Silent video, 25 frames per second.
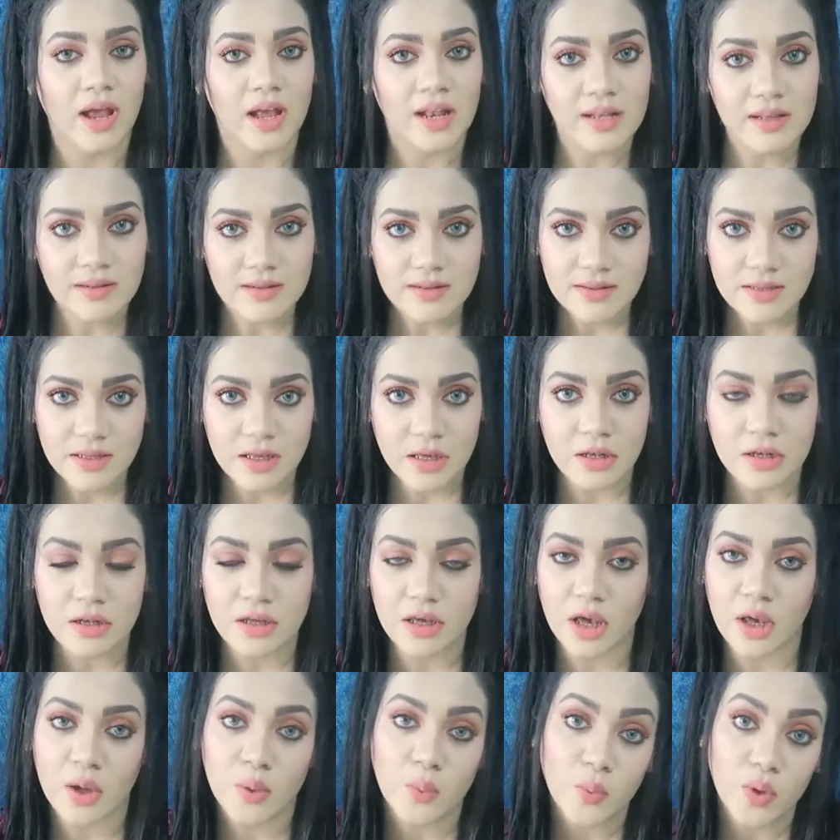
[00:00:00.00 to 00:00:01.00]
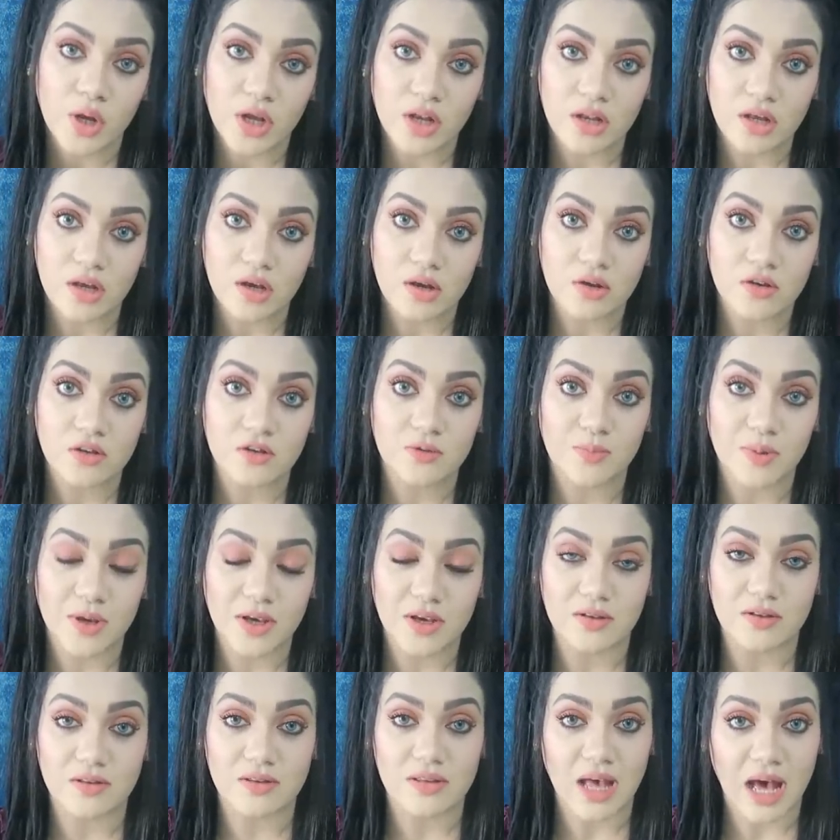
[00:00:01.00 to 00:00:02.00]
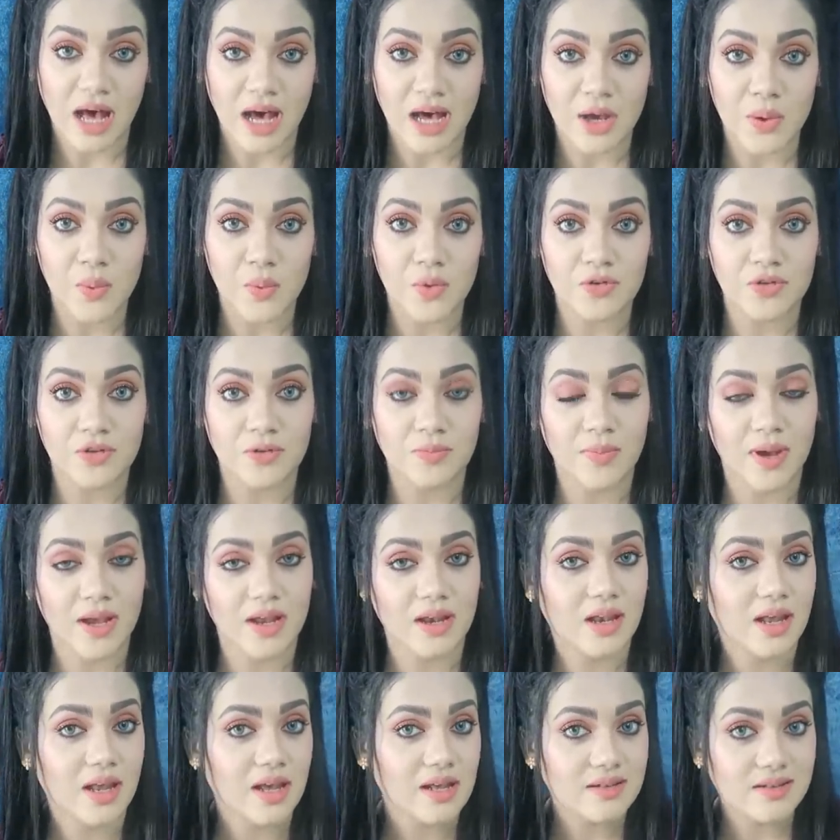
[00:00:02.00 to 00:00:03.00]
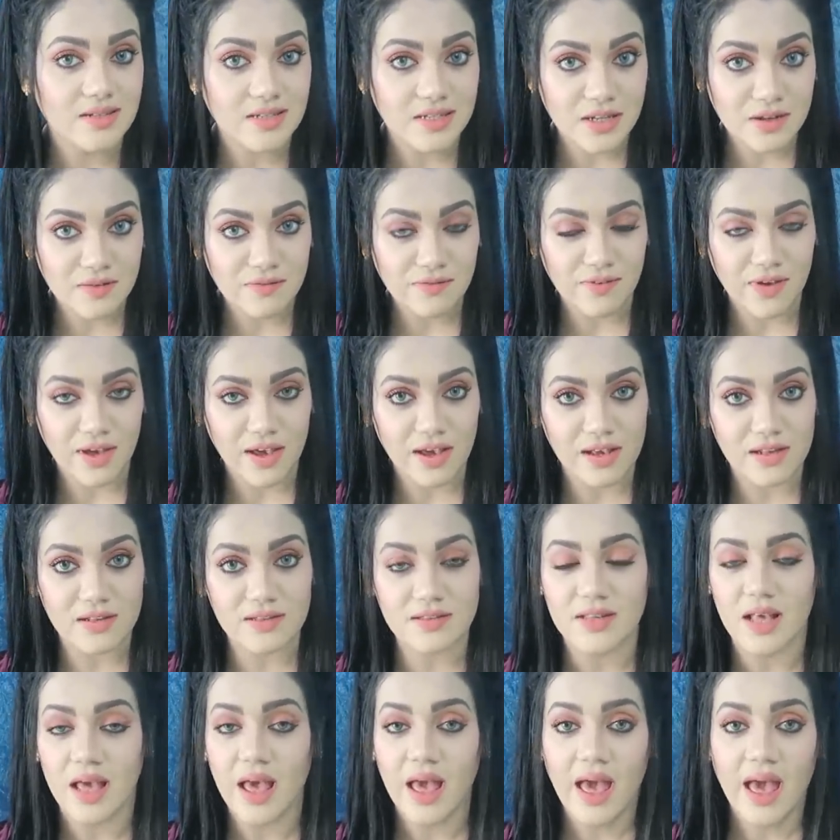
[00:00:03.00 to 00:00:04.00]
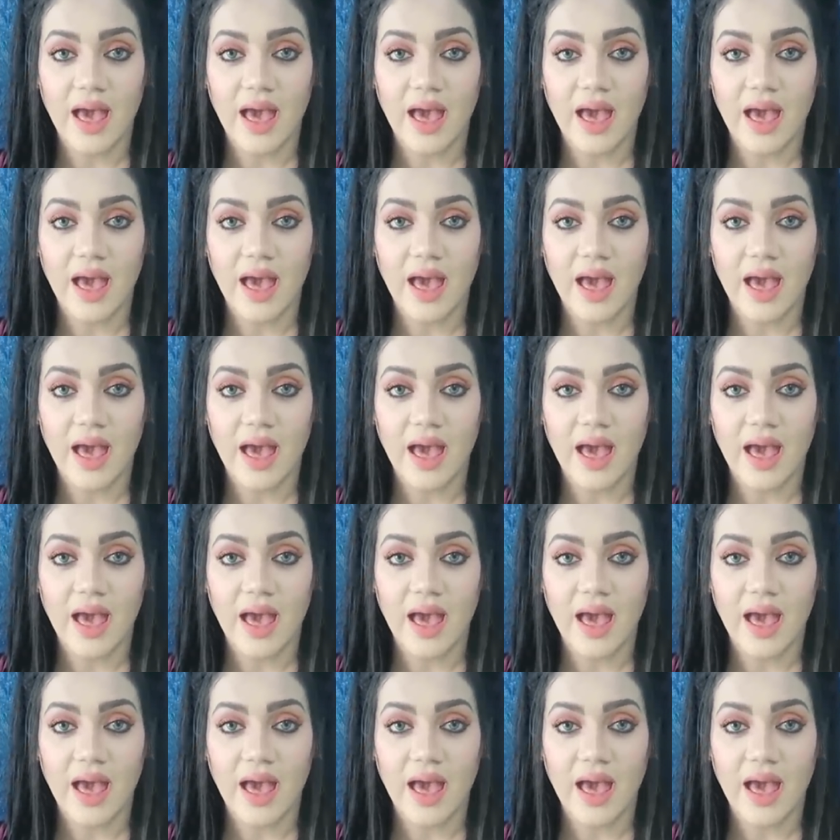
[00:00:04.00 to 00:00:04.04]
any skincare videos because I was in my testing phase.